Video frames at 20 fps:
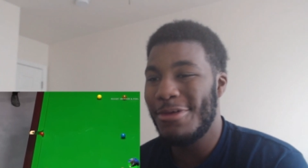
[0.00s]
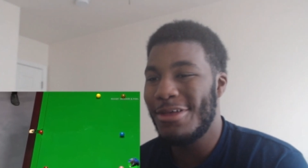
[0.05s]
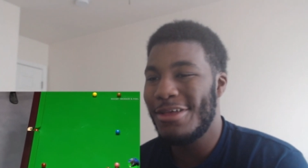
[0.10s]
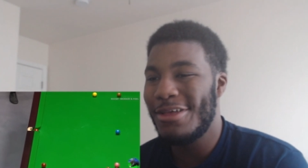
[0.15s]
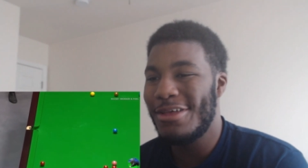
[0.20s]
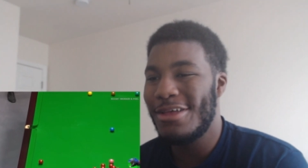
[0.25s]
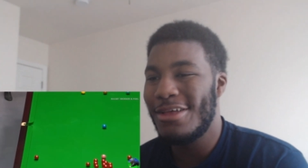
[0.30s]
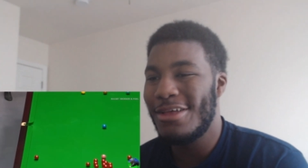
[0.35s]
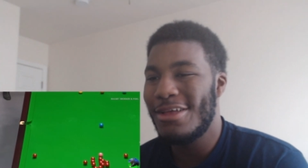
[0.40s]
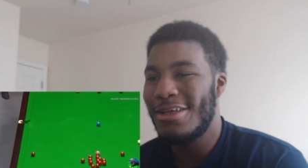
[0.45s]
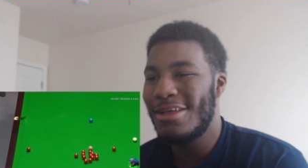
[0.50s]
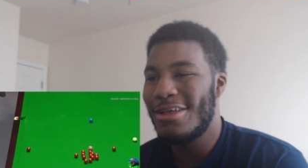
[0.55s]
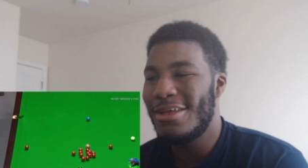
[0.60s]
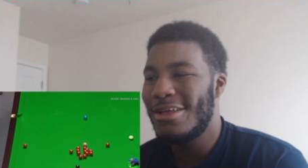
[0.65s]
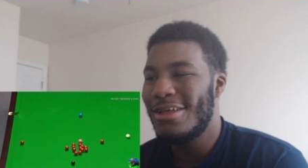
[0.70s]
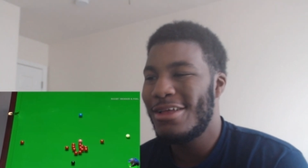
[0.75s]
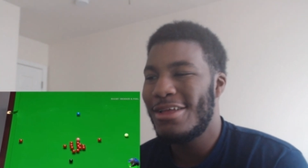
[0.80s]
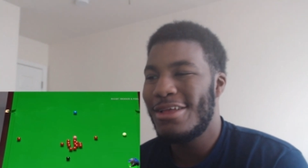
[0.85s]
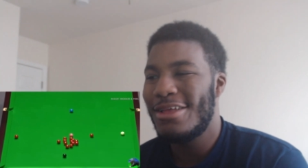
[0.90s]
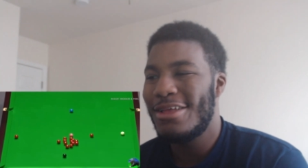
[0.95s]
At the very
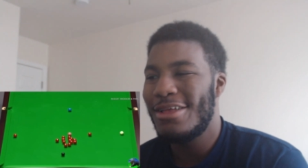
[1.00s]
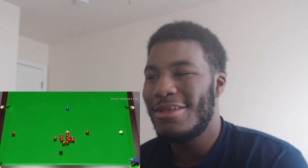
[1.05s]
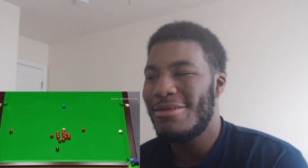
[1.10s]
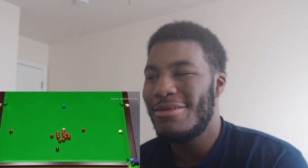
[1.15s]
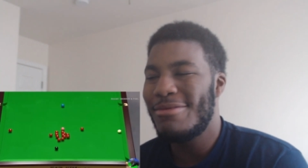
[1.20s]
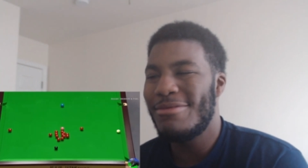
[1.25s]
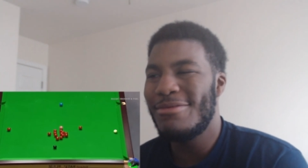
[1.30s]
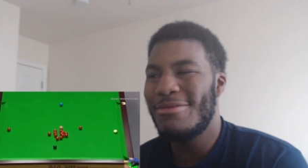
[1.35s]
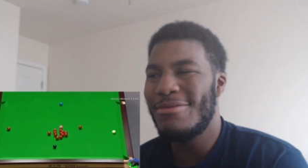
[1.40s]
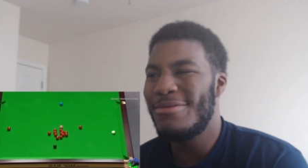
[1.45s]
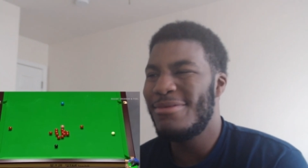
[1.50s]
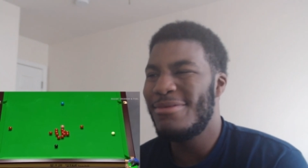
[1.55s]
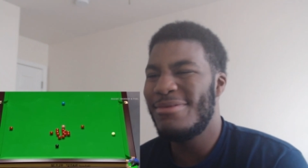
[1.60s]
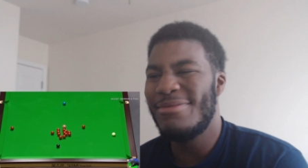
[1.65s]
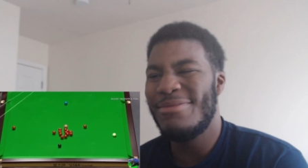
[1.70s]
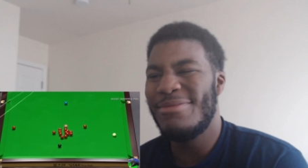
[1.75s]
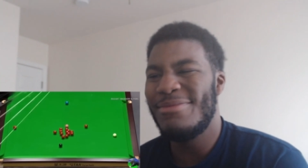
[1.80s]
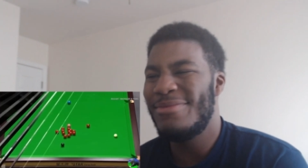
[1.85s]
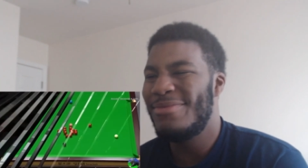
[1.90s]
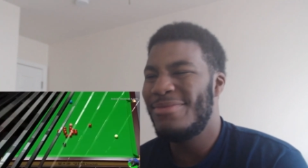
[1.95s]
best, and can he knock mm. this
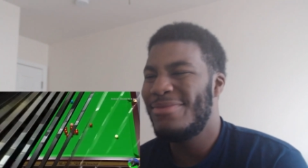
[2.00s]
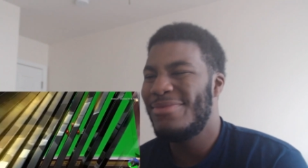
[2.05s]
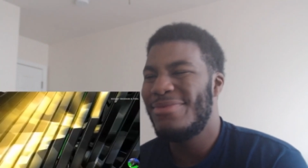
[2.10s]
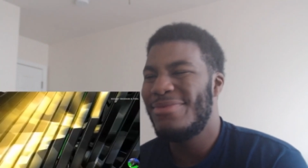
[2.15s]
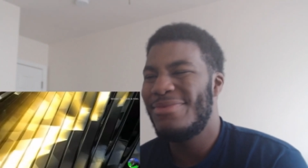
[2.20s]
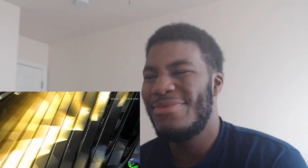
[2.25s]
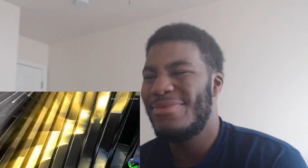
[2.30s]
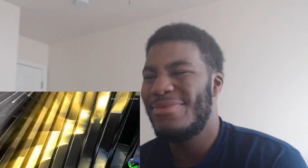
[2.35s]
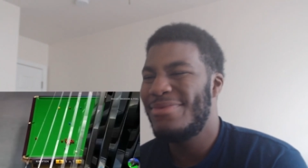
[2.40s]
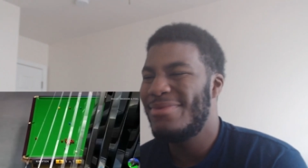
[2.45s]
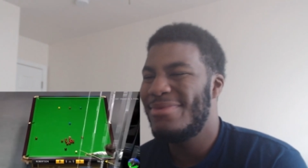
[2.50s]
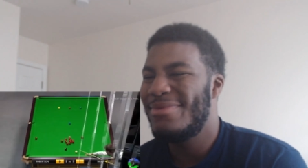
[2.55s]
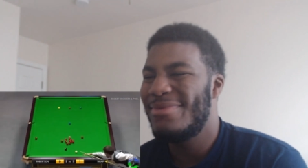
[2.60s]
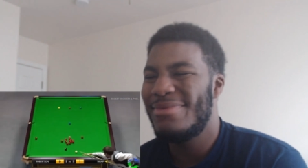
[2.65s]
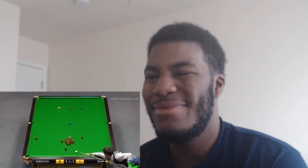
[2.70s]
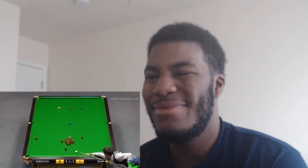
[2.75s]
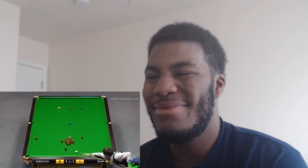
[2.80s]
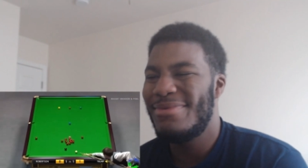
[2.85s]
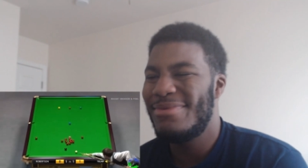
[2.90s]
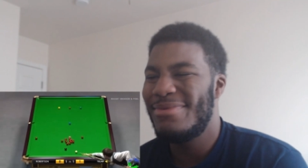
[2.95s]
black in? It's not
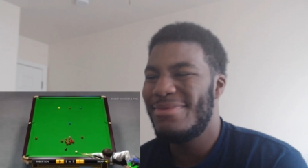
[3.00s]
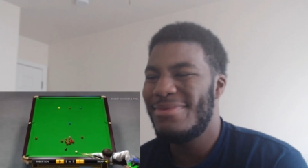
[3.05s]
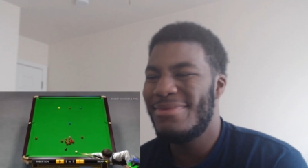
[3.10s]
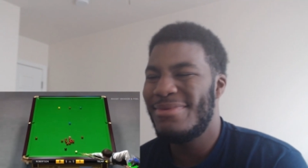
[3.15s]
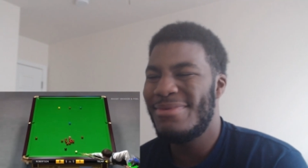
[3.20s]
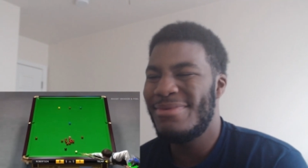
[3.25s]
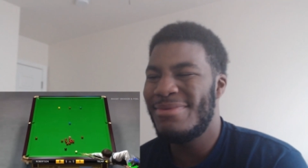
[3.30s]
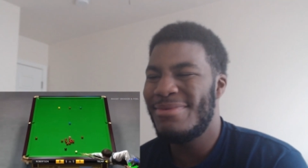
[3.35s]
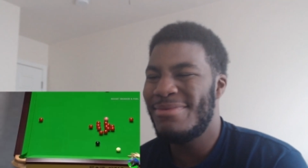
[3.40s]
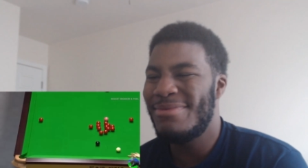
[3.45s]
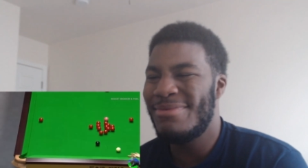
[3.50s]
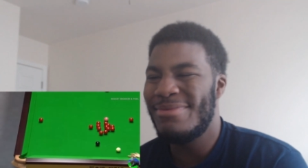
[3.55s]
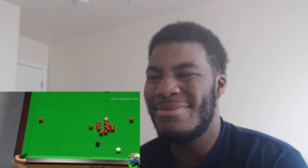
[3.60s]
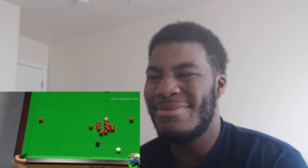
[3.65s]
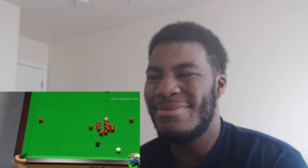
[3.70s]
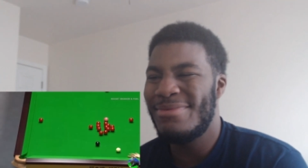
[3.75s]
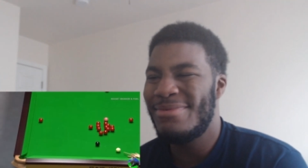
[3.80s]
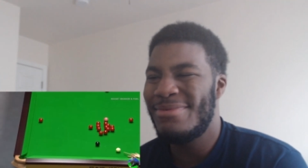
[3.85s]
ideal. Mm.